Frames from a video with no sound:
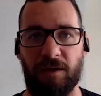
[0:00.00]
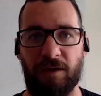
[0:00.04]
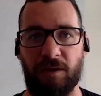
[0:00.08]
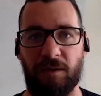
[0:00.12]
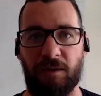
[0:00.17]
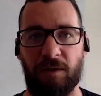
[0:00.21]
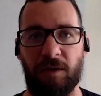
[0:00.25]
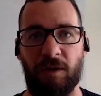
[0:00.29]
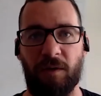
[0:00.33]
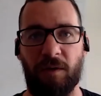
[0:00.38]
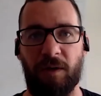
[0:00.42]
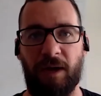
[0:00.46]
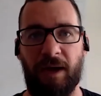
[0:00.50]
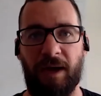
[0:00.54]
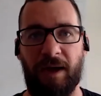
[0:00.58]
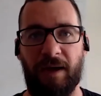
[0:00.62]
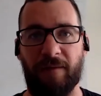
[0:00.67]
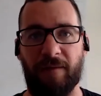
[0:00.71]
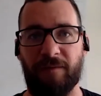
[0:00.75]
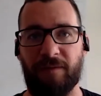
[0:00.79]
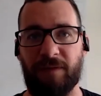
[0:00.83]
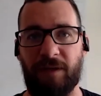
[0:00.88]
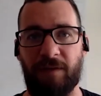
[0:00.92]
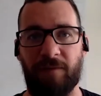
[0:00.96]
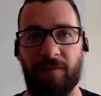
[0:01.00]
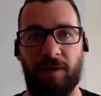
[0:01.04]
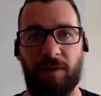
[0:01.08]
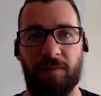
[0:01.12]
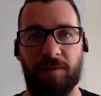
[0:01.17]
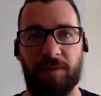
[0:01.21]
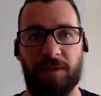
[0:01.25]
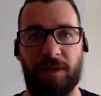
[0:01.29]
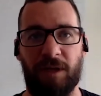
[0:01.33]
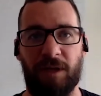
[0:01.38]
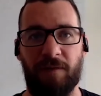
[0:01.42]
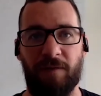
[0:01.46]
So we don't want to have
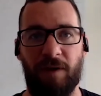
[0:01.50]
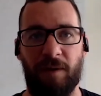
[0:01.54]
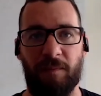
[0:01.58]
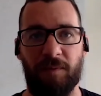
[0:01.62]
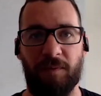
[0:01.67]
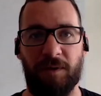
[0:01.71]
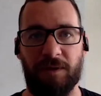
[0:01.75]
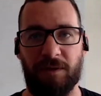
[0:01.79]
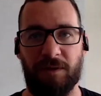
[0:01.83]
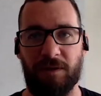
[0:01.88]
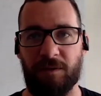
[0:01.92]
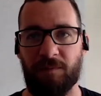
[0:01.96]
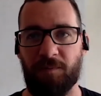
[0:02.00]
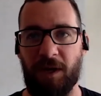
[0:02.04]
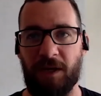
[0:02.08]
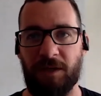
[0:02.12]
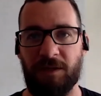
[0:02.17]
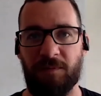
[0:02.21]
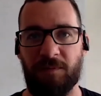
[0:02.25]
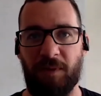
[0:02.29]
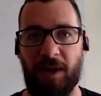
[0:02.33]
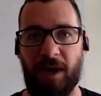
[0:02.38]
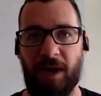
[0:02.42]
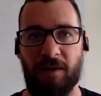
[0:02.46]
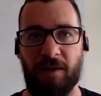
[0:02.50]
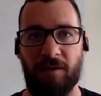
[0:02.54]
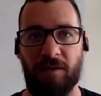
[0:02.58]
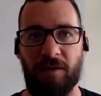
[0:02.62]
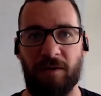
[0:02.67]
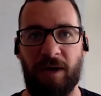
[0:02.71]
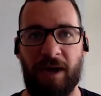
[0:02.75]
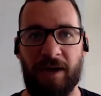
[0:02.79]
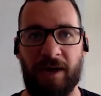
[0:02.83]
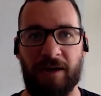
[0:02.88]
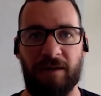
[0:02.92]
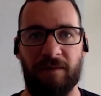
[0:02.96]
70% of our business base back on
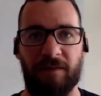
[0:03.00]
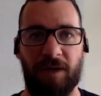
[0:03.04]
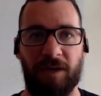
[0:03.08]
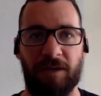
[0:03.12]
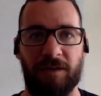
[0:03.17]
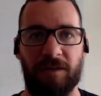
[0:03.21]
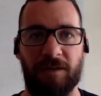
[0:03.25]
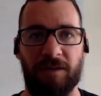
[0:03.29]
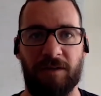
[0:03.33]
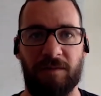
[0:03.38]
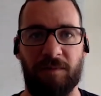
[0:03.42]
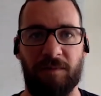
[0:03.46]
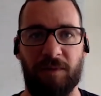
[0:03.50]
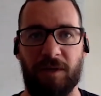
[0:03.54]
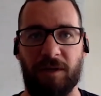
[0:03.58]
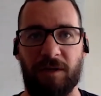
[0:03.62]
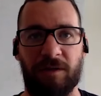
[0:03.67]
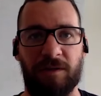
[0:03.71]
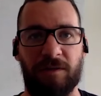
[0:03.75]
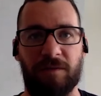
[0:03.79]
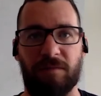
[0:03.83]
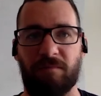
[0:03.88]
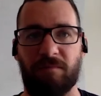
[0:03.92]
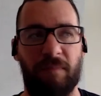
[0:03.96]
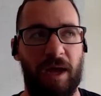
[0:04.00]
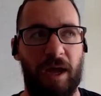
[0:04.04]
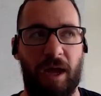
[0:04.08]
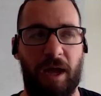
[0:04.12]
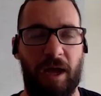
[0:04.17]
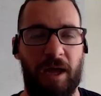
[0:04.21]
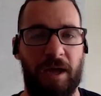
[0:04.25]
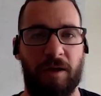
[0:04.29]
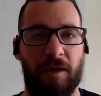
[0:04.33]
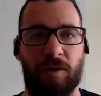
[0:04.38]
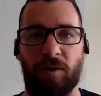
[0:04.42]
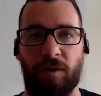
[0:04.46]
activations because
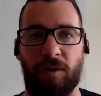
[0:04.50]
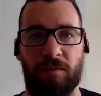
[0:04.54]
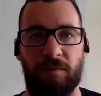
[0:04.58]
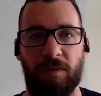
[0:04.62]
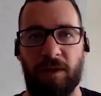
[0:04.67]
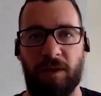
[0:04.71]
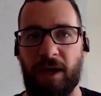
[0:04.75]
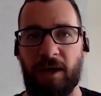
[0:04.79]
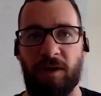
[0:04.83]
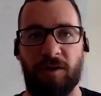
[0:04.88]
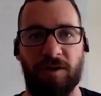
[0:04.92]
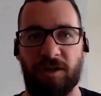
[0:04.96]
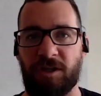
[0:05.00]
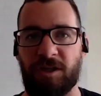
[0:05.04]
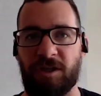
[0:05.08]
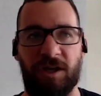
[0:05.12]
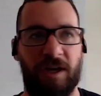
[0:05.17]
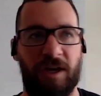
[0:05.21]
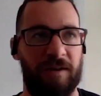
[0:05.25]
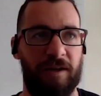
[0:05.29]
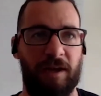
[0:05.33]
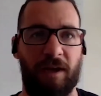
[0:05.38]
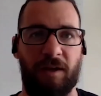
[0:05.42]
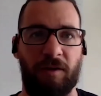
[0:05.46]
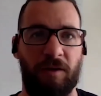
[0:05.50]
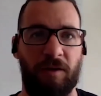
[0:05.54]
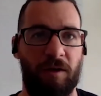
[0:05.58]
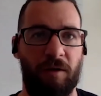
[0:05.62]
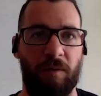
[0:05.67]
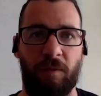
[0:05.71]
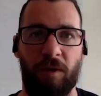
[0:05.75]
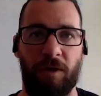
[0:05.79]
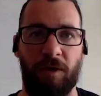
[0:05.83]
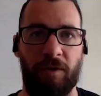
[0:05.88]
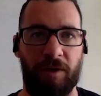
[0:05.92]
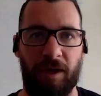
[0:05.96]
it could they could just shut down the whole
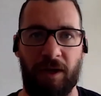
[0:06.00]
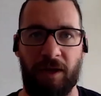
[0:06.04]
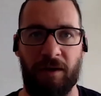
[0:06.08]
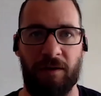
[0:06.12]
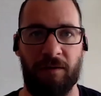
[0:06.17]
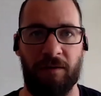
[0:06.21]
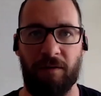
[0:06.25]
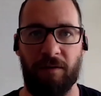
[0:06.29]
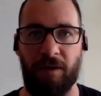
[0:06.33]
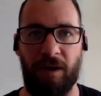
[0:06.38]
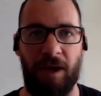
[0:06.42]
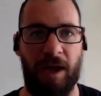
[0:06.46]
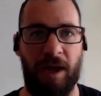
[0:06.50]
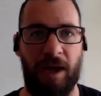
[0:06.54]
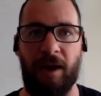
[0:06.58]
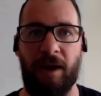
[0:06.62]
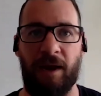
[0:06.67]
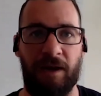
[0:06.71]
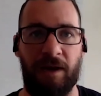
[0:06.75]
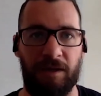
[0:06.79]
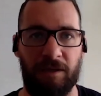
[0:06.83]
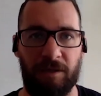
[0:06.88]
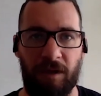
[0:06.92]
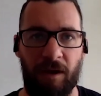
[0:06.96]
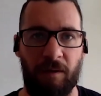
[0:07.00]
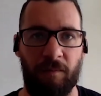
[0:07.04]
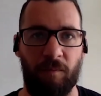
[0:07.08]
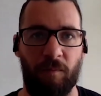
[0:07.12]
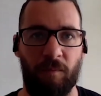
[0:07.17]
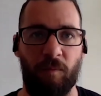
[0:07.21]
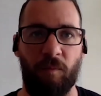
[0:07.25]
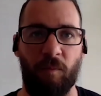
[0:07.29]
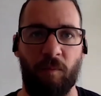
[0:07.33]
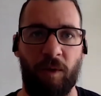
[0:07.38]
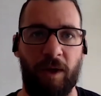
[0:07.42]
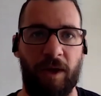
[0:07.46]
world again at any time.
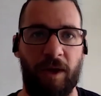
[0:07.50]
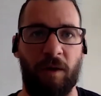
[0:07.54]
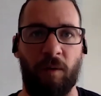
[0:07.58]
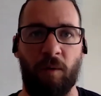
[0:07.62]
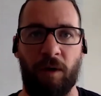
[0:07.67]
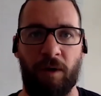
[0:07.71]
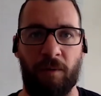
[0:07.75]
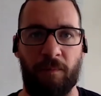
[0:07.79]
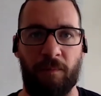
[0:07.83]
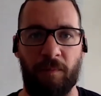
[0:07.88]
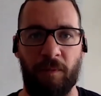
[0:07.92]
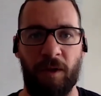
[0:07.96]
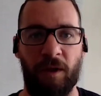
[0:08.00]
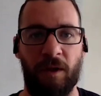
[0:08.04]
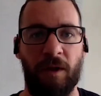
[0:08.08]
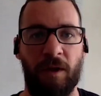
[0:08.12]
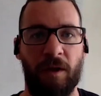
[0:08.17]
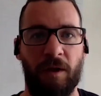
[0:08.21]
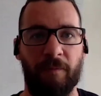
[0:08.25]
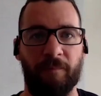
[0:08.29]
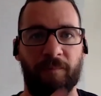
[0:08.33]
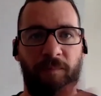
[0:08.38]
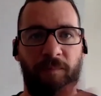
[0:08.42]
We don't want to. Right.